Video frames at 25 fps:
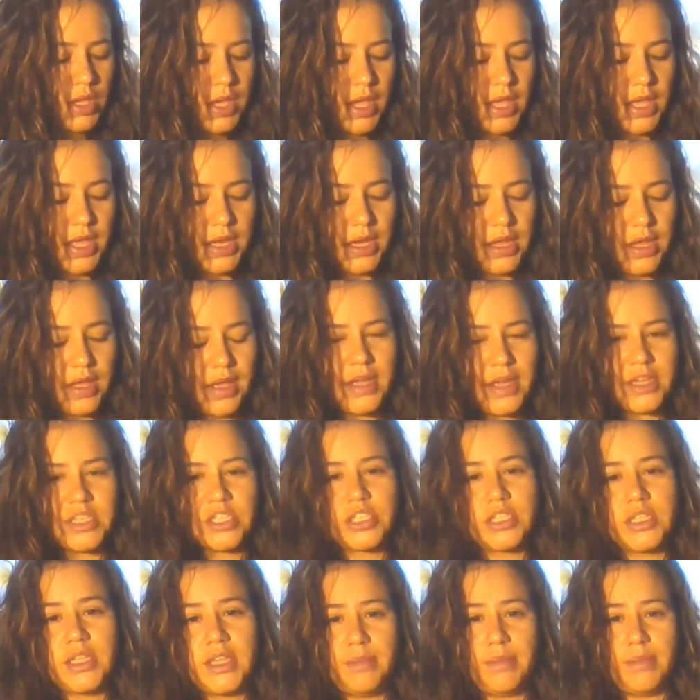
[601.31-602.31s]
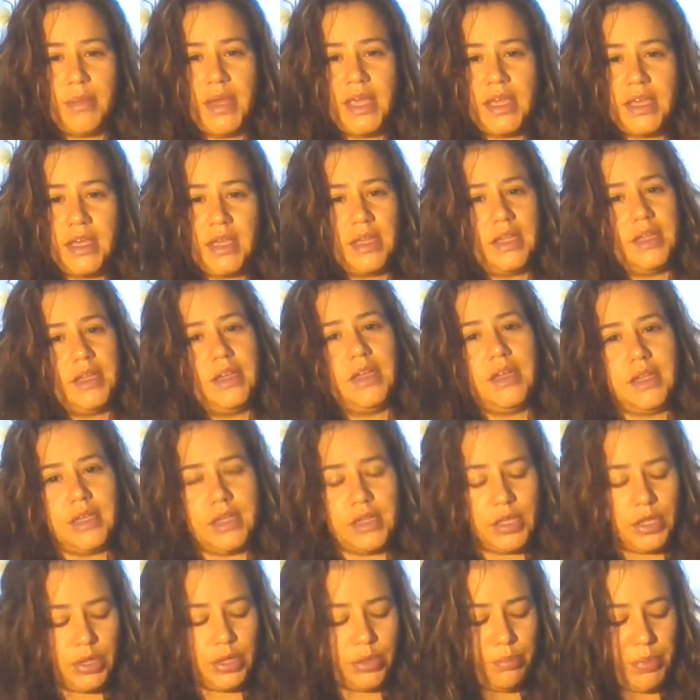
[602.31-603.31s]
and actually make it a
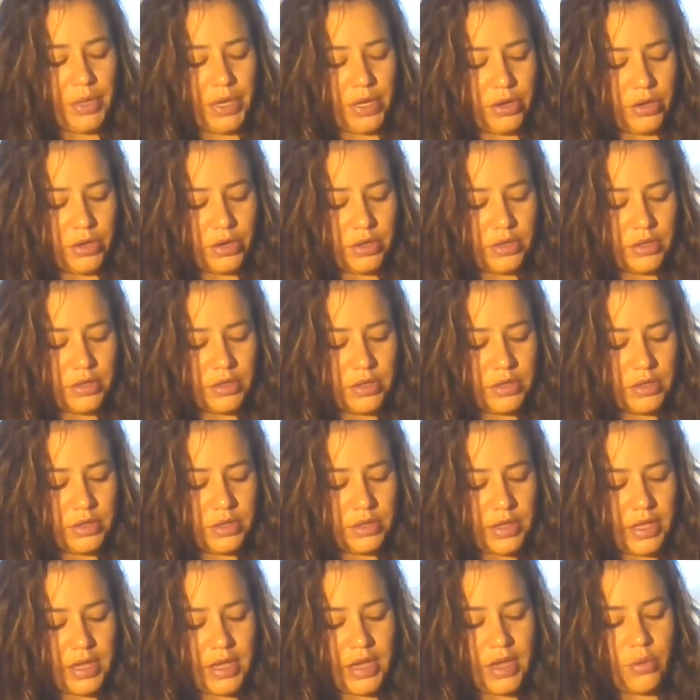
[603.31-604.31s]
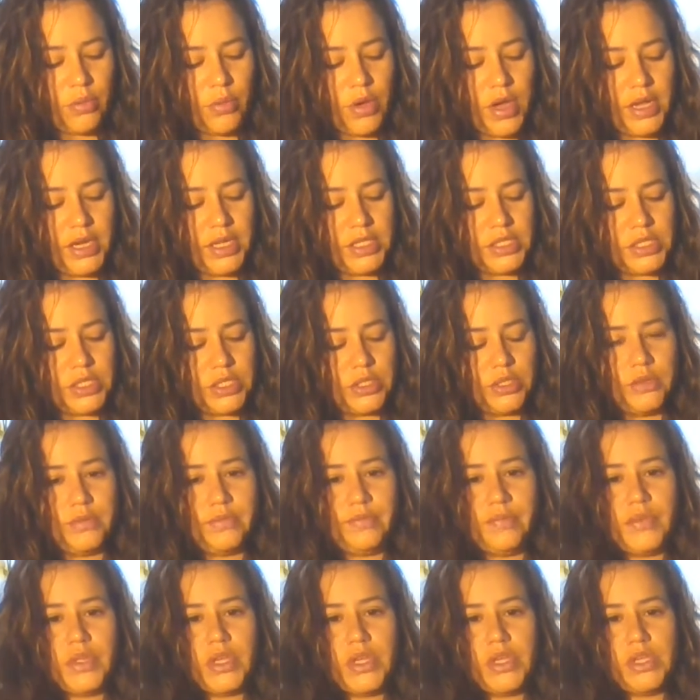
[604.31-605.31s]
little bigger like I wanted to.
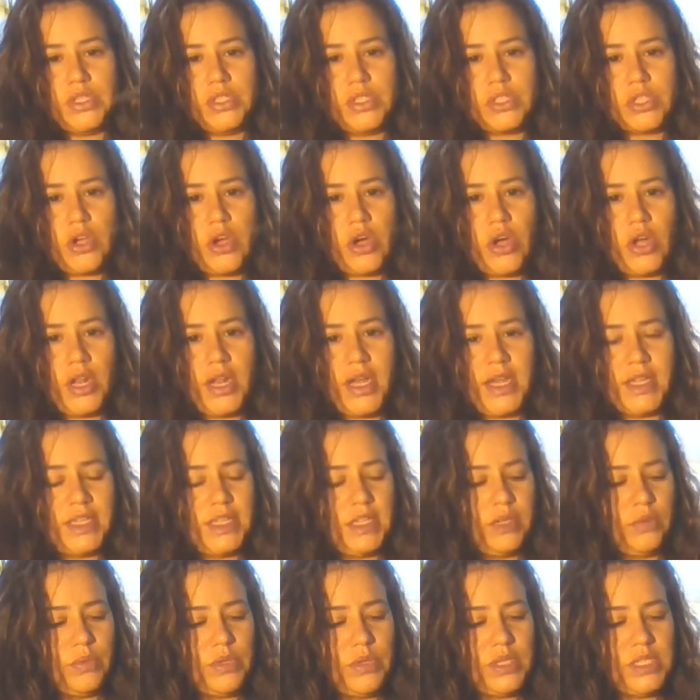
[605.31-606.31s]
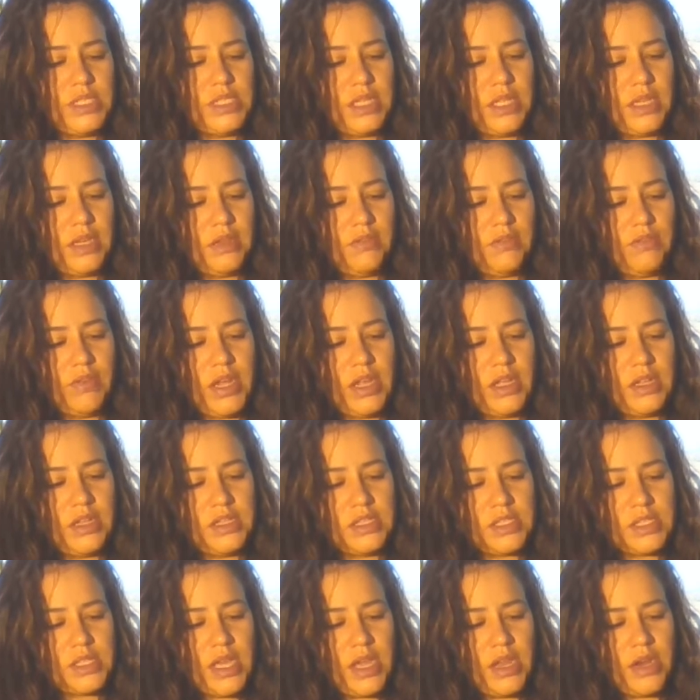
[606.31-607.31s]
So all I did was to pin right in
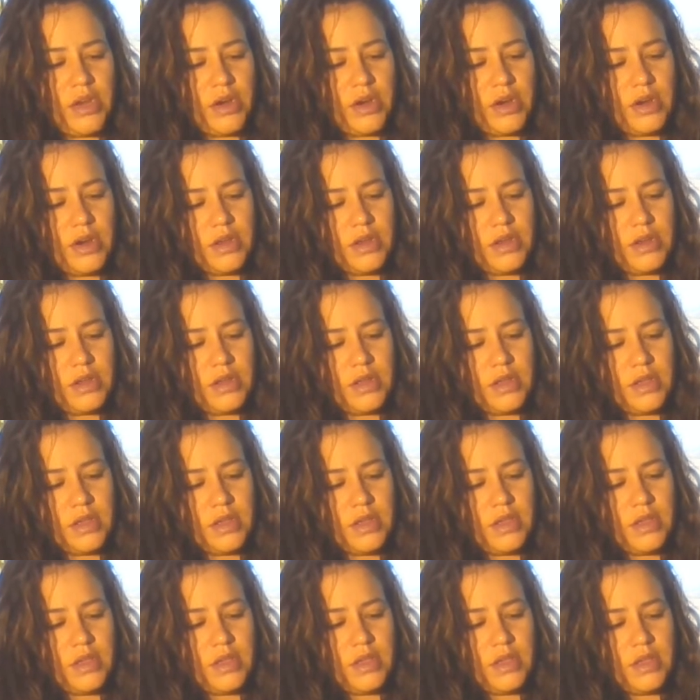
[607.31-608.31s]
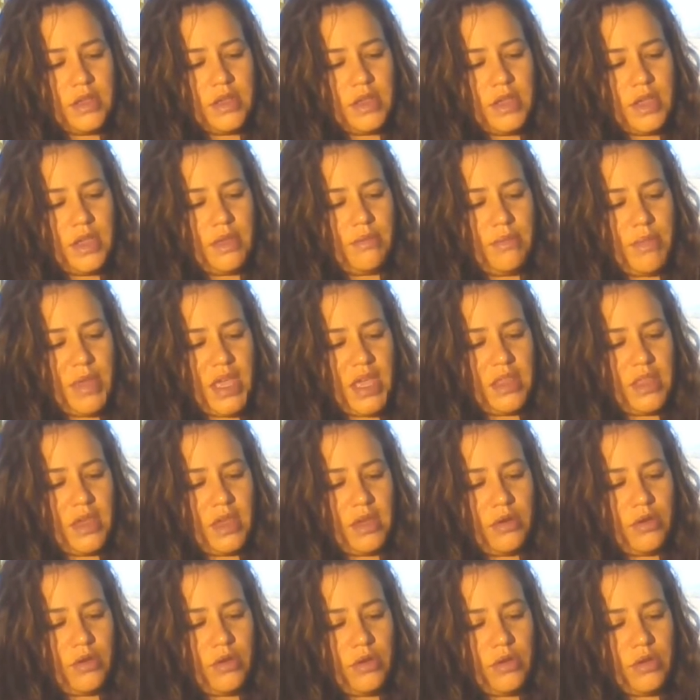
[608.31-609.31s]
the center and made
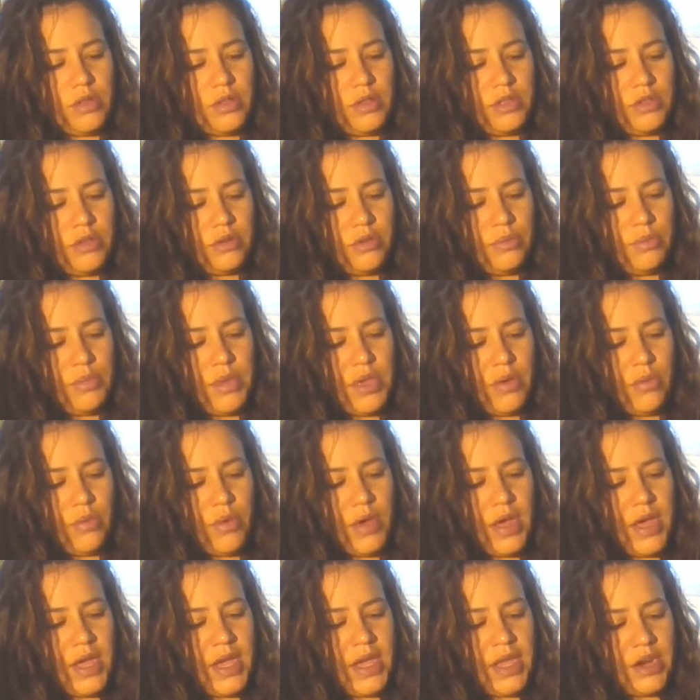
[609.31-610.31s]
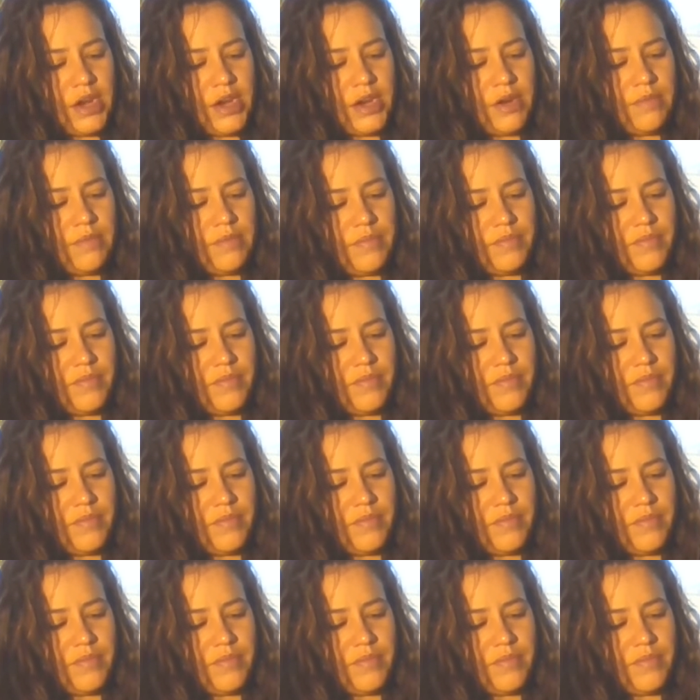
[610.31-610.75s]
that hole a little bit wider